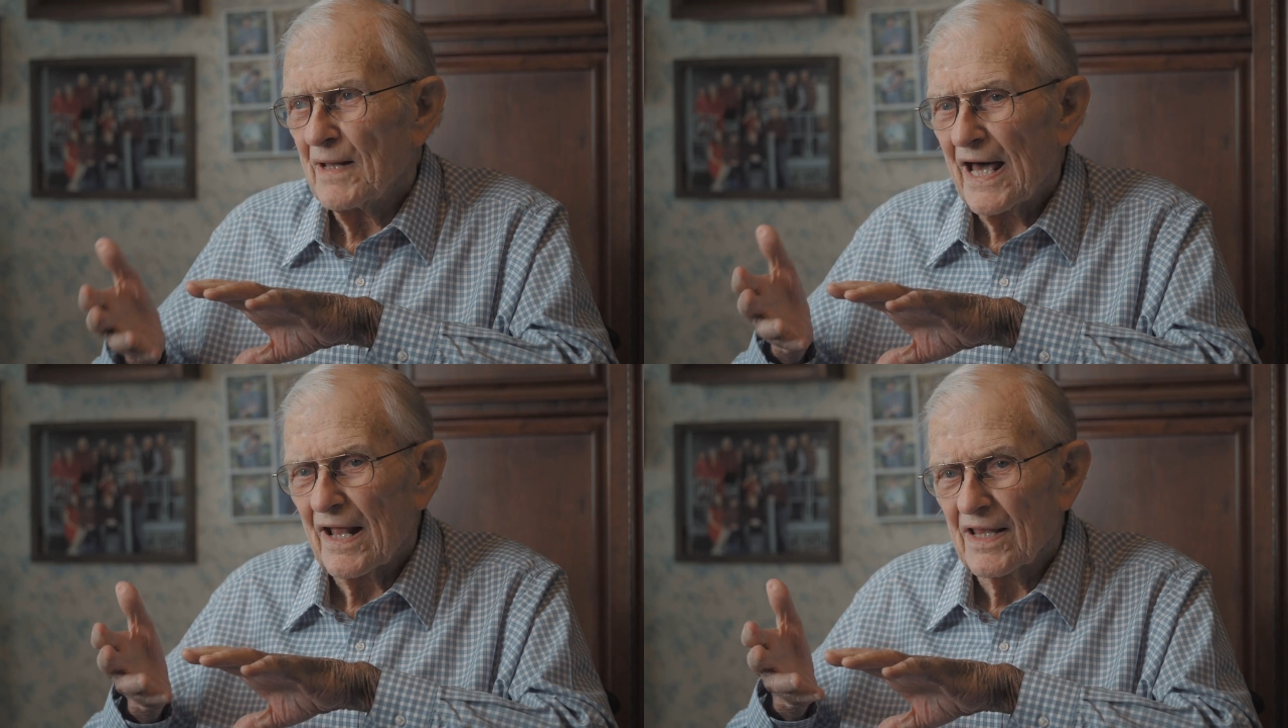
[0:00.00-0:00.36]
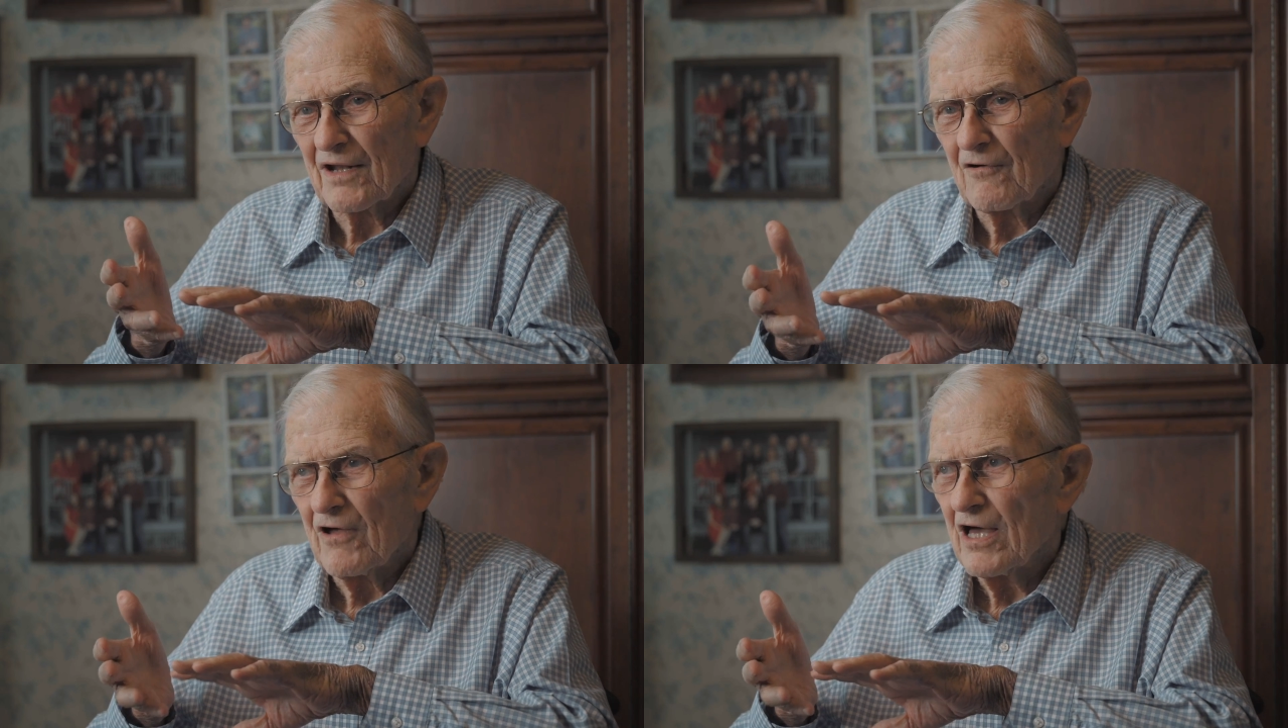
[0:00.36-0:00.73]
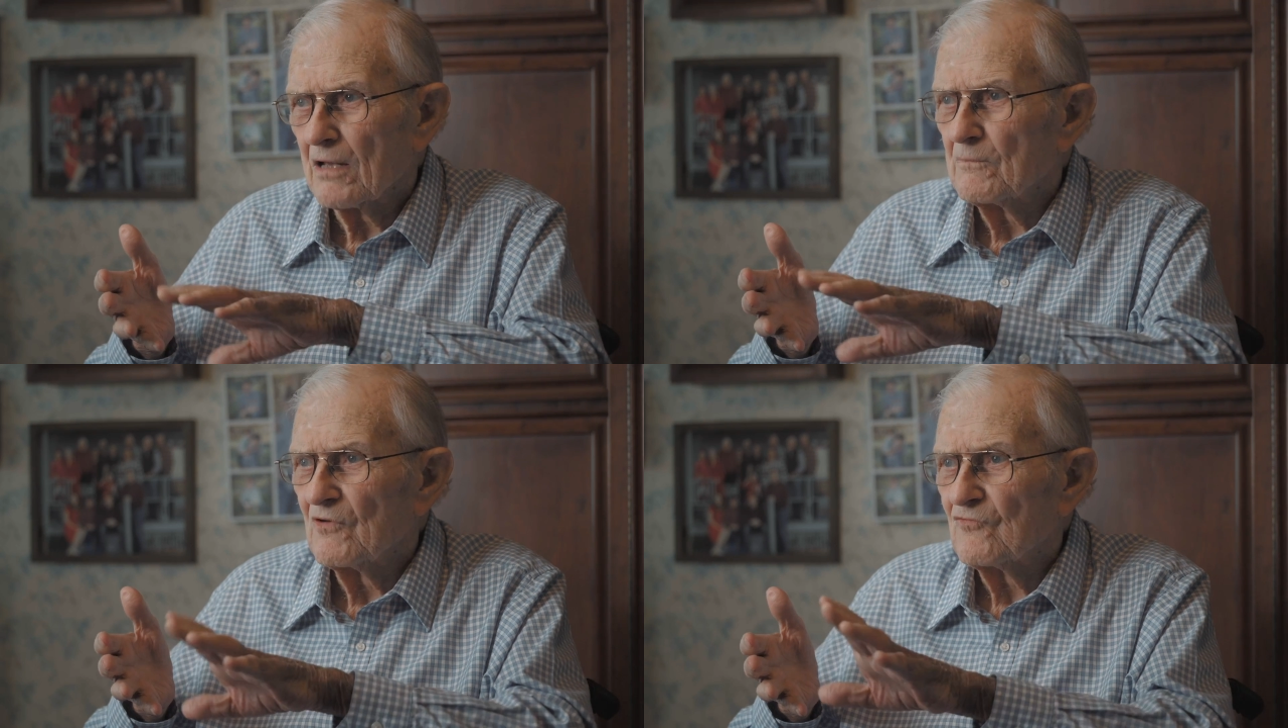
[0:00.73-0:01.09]
out of the
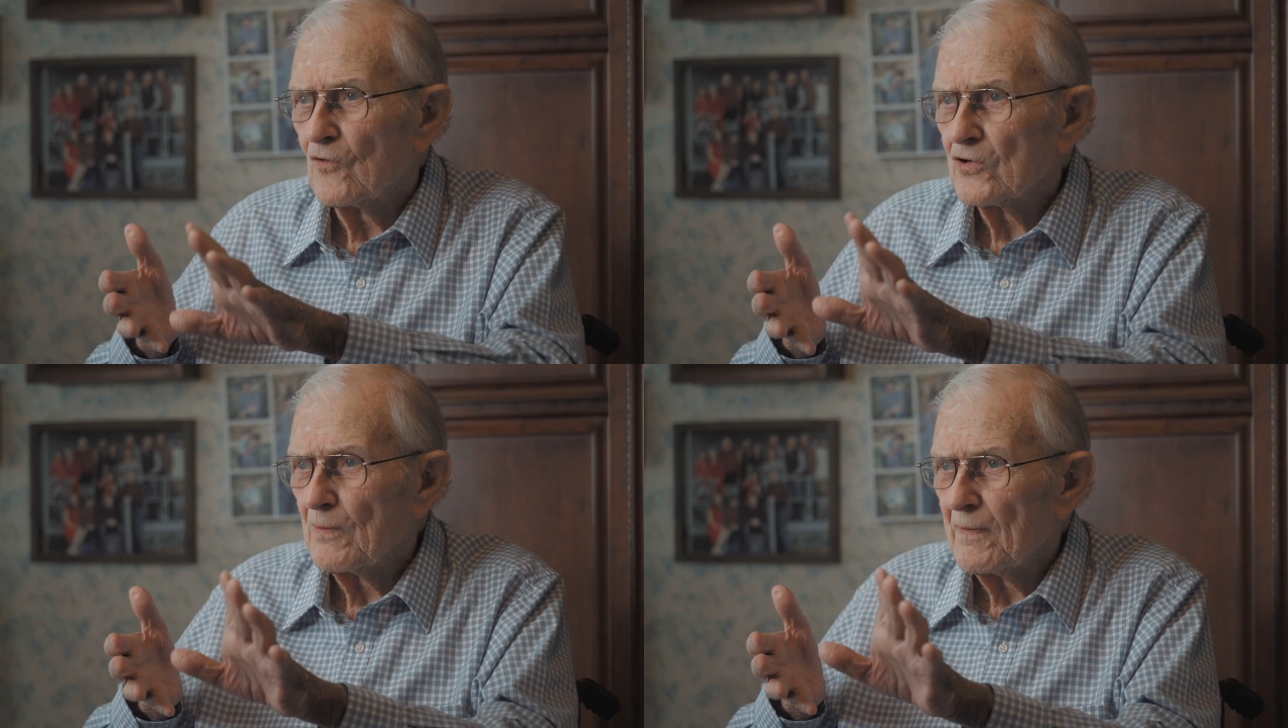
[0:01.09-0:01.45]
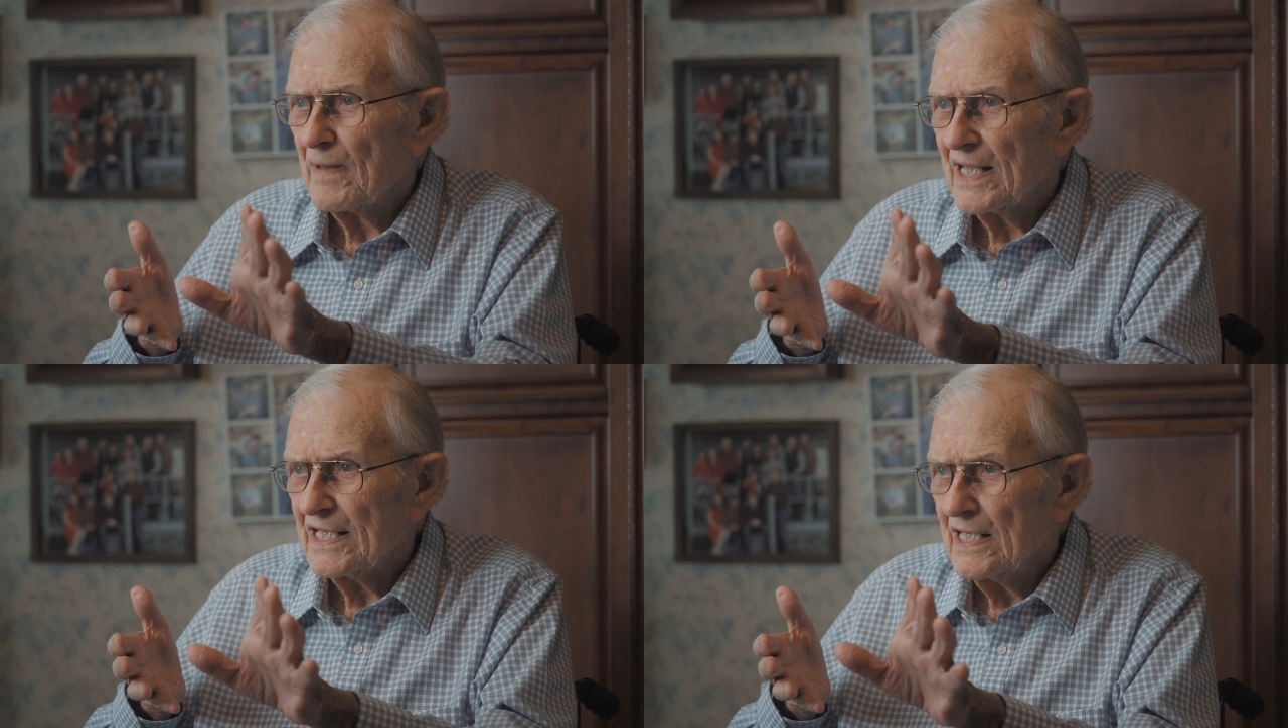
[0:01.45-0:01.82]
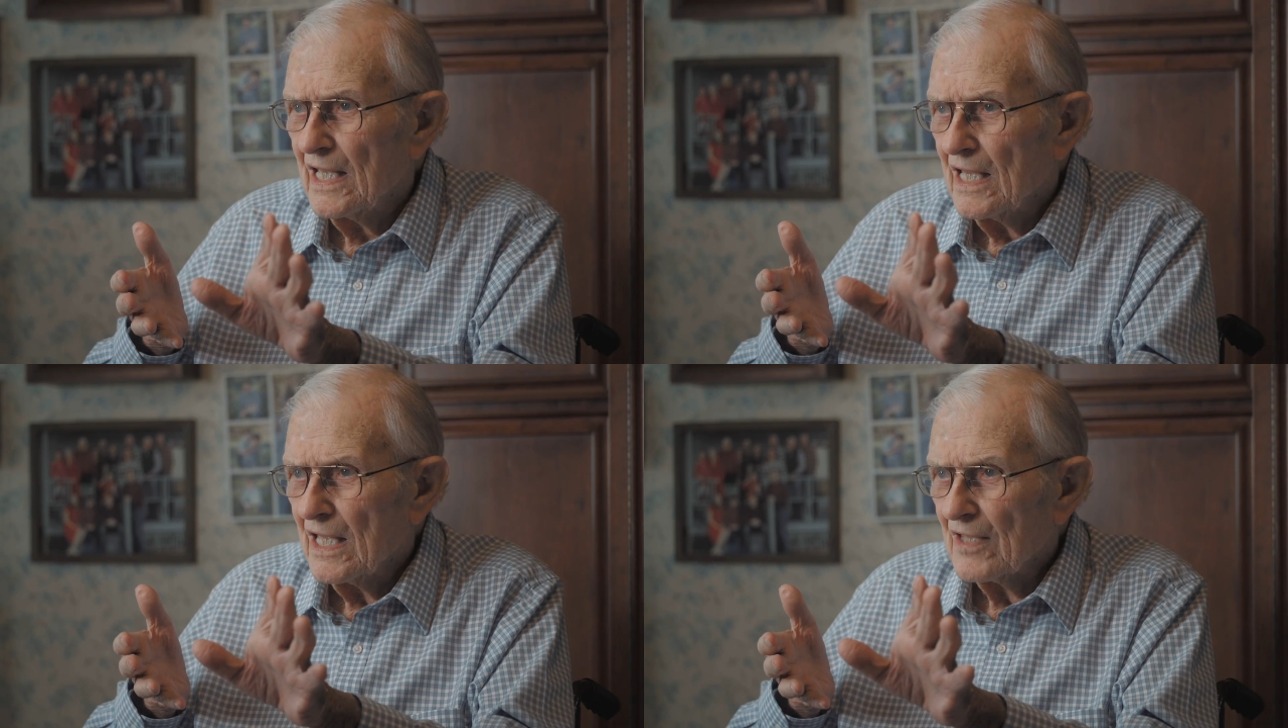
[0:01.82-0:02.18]
ground before you made
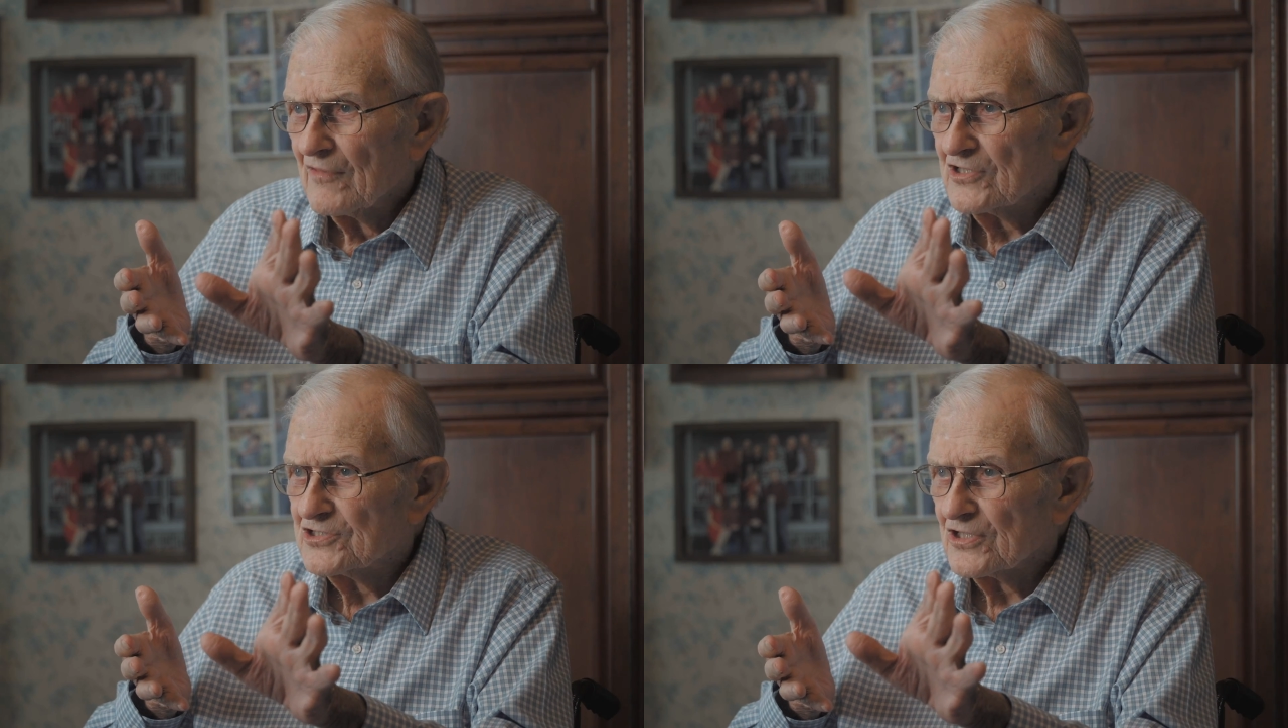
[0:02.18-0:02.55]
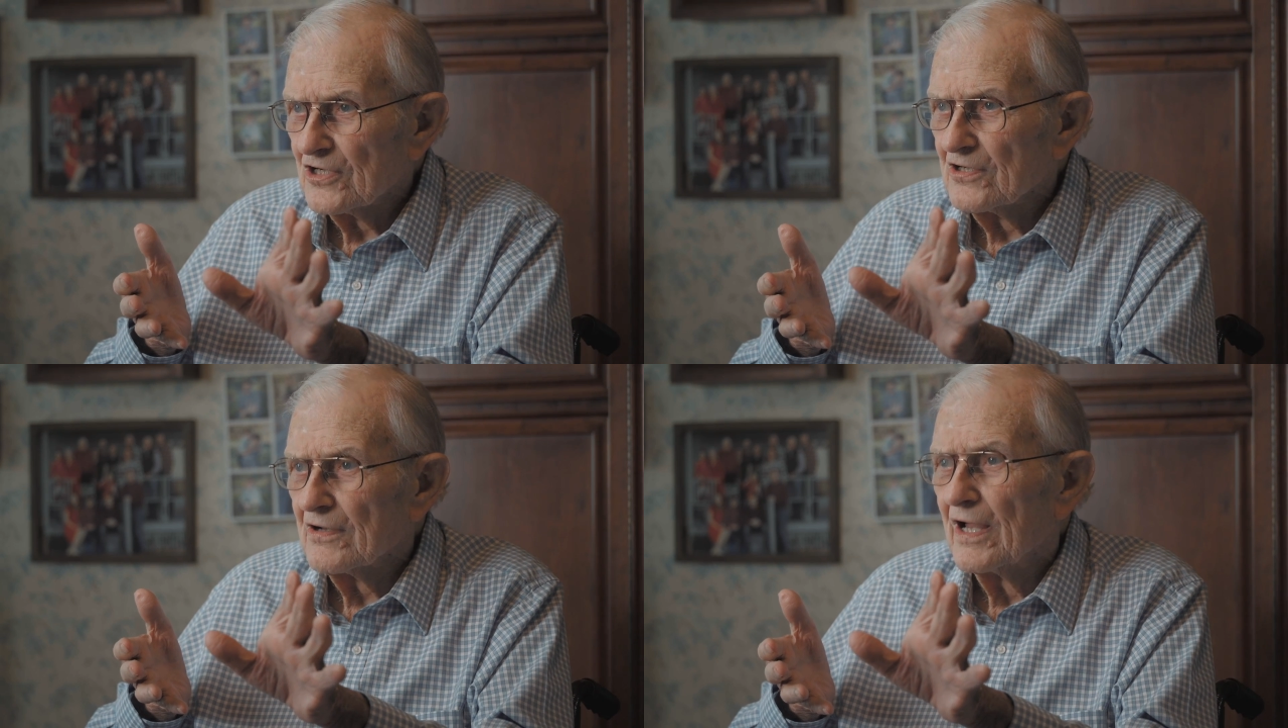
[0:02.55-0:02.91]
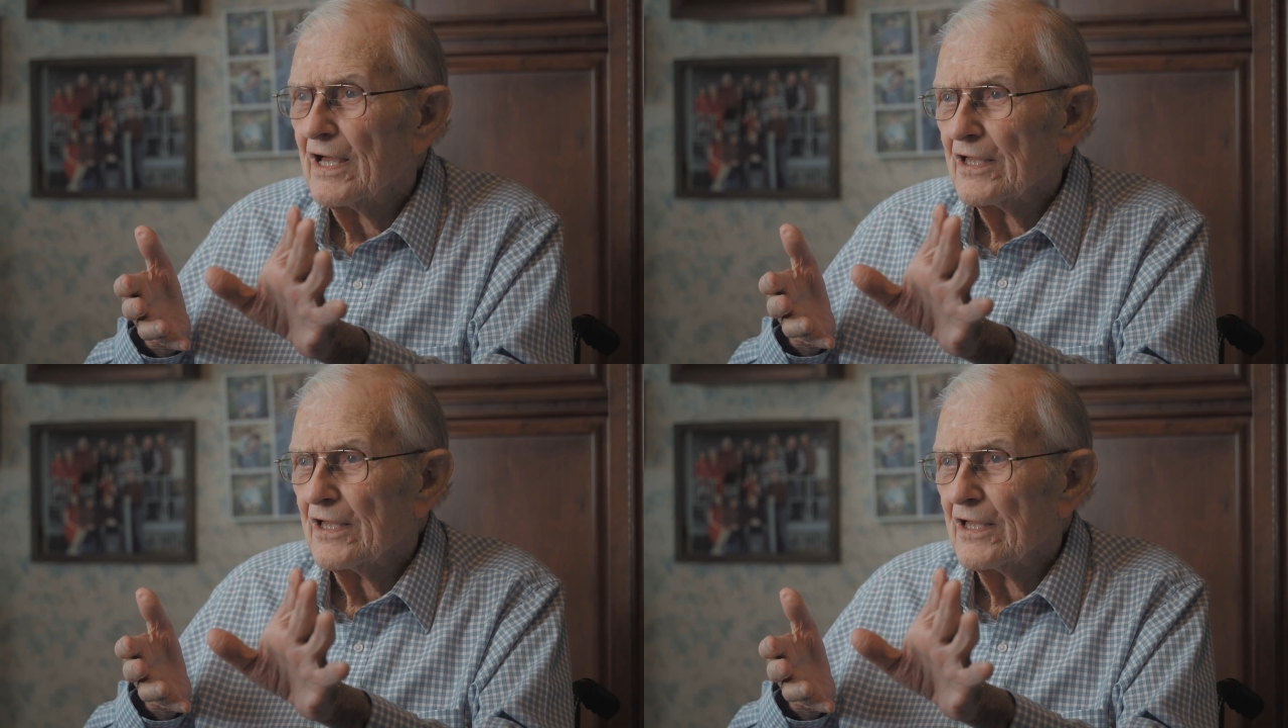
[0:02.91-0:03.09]
the turn,